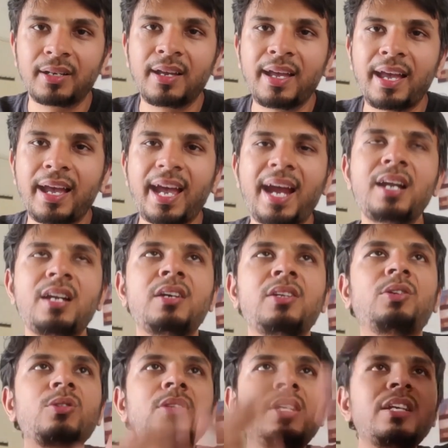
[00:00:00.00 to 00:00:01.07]
and
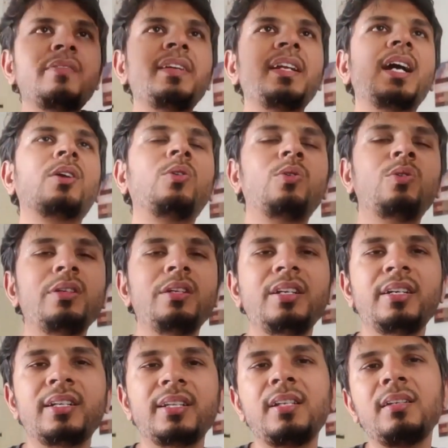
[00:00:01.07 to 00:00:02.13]
to live in our own
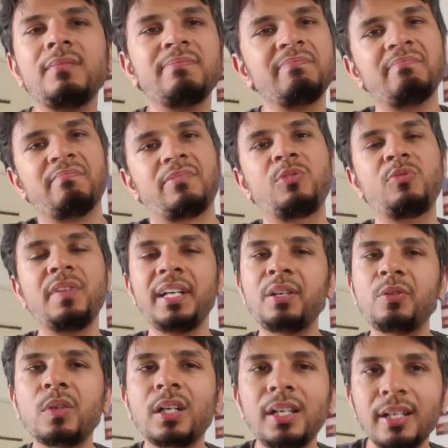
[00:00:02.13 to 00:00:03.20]
little sweet
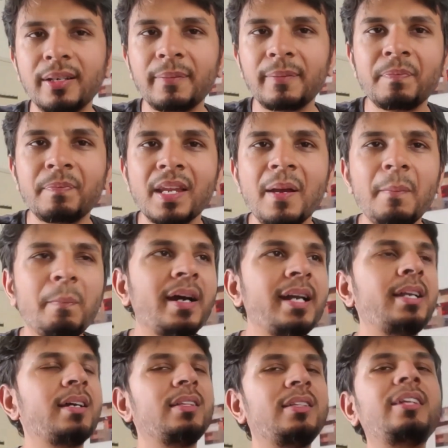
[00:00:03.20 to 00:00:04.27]
world.
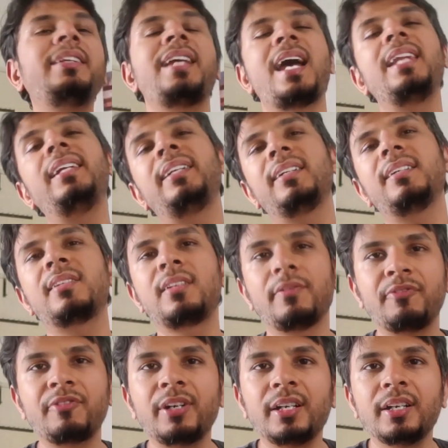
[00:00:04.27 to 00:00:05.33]
But the reality is
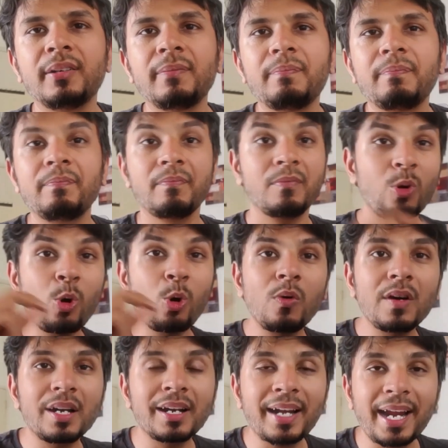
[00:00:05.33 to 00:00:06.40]
different.
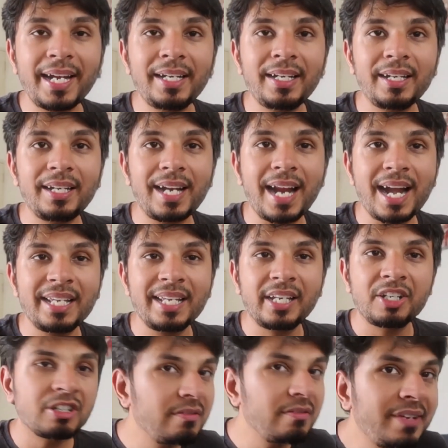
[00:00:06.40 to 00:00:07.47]
Overnight
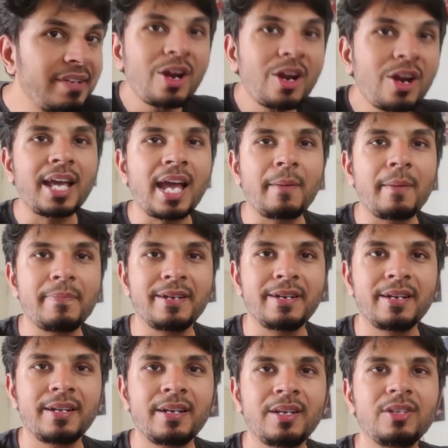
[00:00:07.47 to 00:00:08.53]
eradication will not happen.
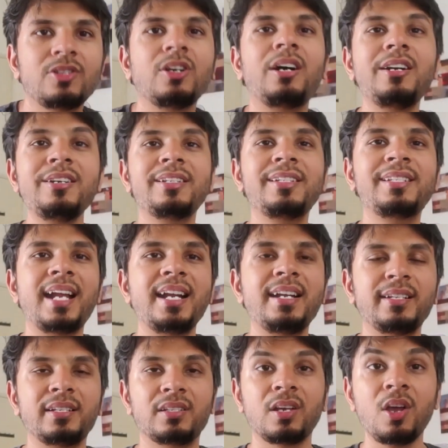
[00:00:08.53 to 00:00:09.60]
So understand
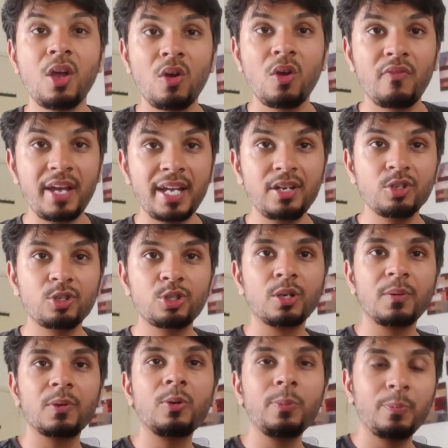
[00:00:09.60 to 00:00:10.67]
this, where you
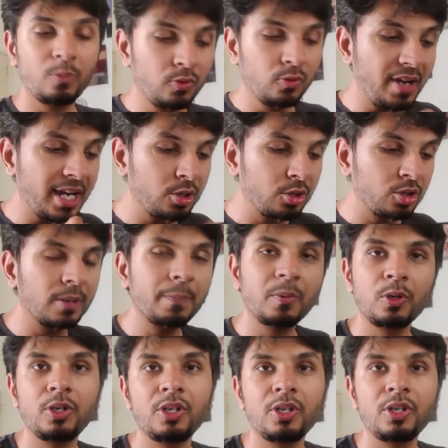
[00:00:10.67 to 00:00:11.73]
should
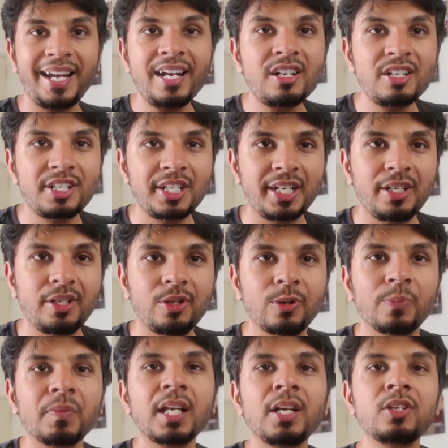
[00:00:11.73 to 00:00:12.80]
put your energy into.
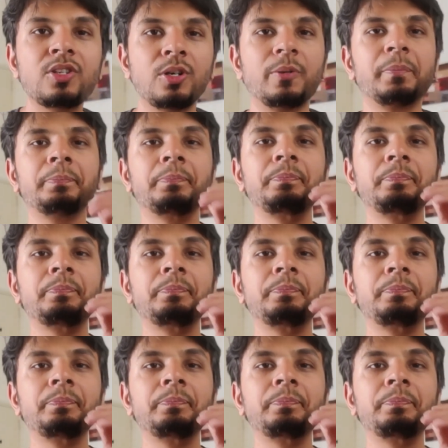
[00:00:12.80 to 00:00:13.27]
So